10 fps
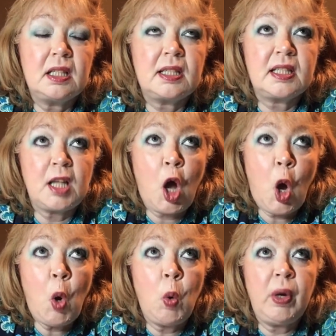
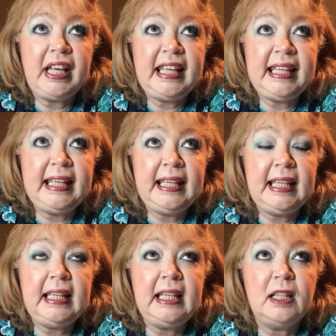so
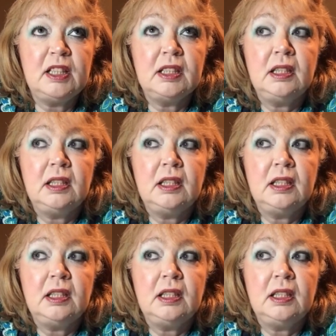he